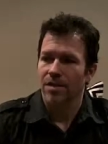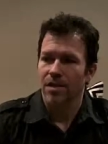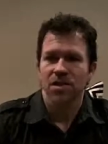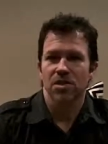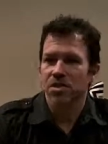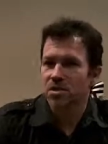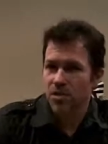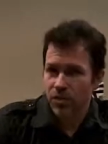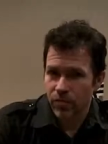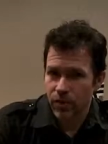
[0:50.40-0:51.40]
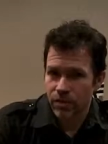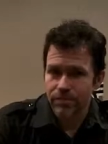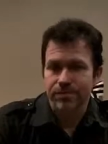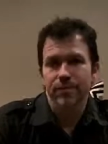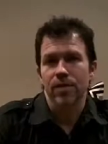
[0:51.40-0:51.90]
Synthesis is different.
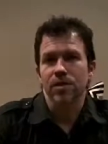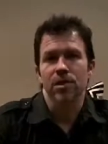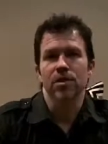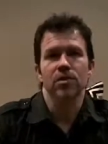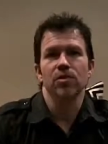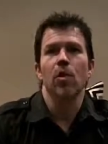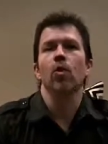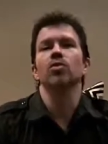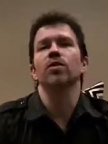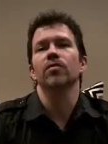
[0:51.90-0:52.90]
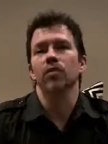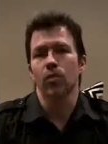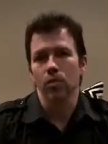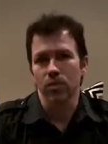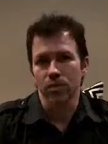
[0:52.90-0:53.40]
Synthesis is a whole
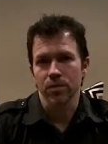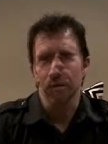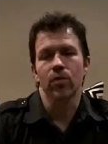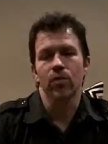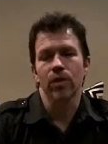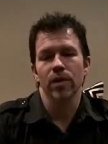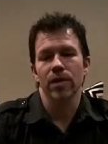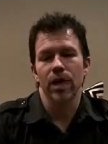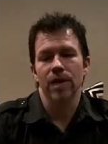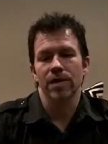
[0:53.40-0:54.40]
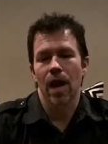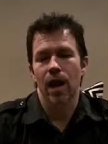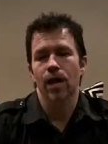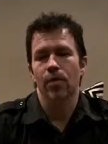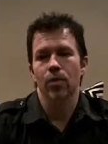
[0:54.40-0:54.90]
different world. And really, as
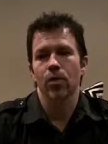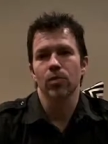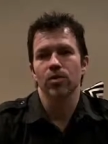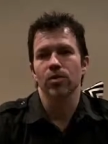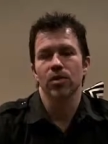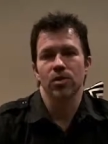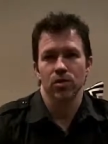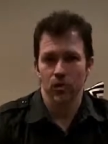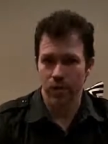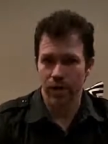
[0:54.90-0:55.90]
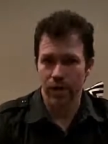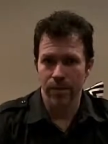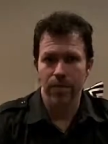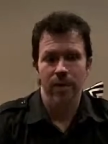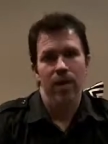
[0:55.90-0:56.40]
I approached this
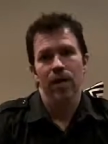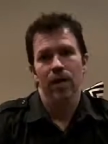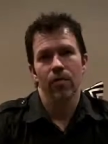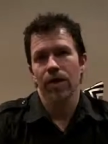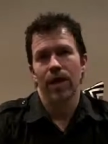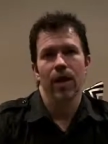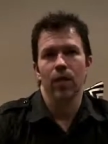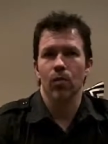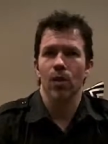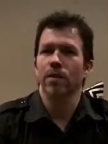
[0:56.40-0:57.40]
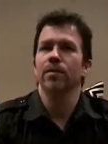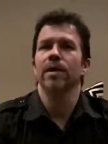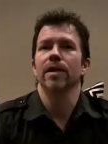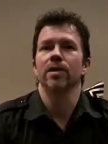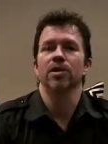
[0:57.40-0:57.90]
arena, and what I kind of want to
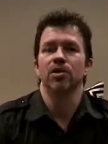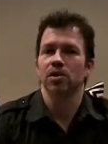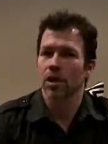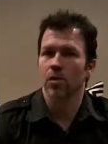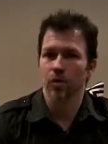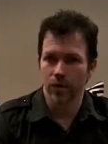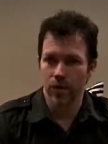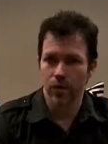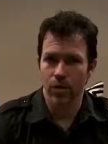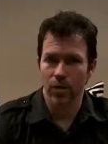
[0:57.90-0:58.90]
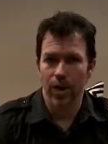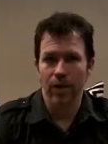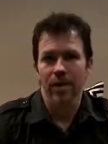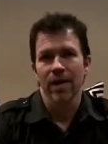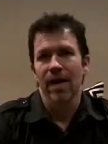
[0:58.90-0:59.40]
begin to share with you
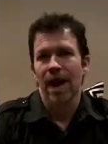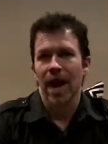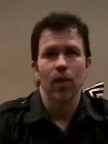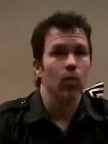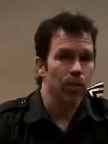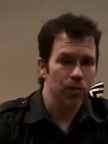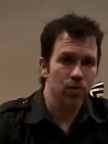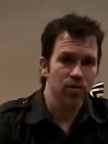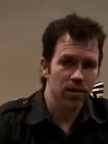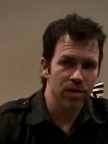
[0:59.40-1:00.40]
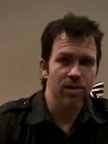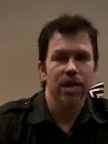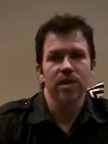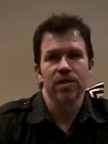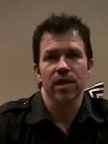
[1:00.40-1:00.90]
about how to approach
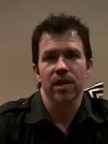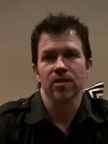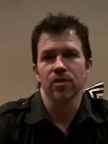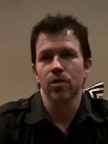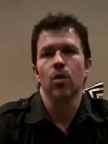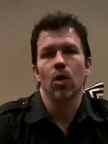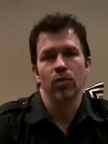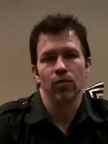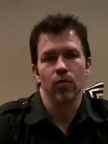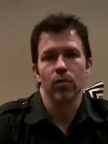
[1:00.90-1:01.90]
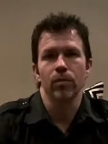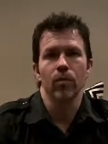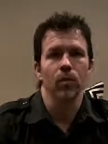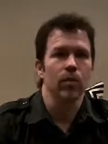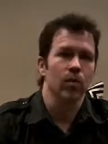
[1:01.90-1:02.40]
this as a new art
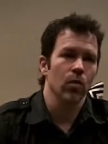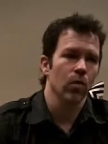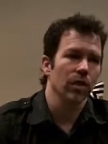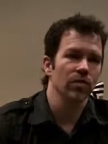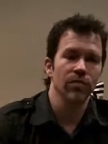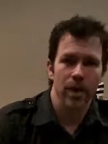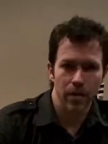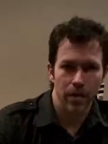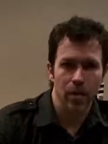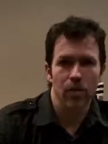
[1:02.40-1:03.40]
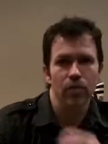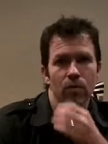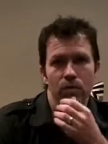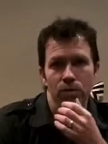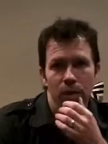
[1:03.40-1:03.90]
form or a developing art
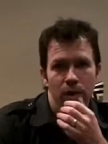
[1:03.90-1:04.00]
form